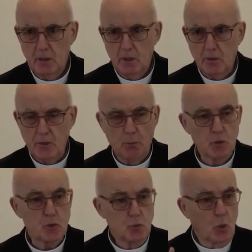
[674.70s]
There
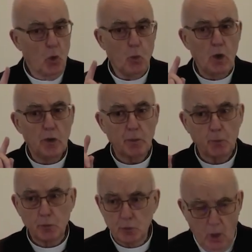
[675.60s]
was no word
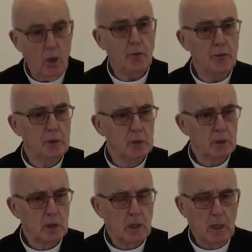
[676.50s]
about God,
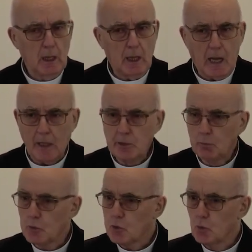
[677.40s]
and there
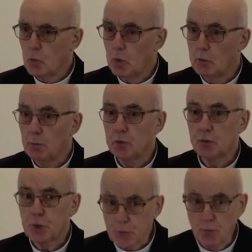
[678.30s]
was no word about
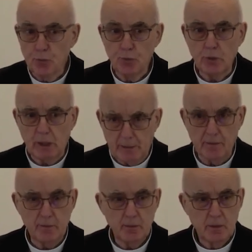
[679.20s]
truth in
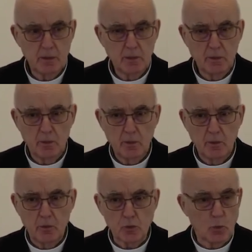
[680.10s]
it.
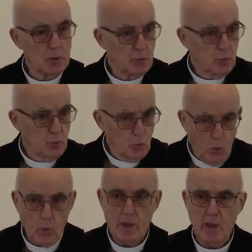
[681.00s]
So, in no
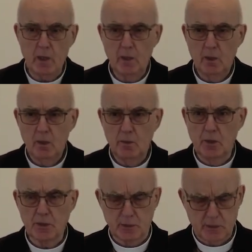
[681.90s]
way does
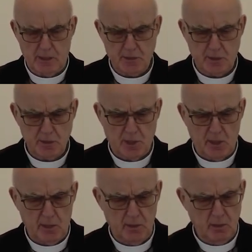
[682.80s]
it cast aside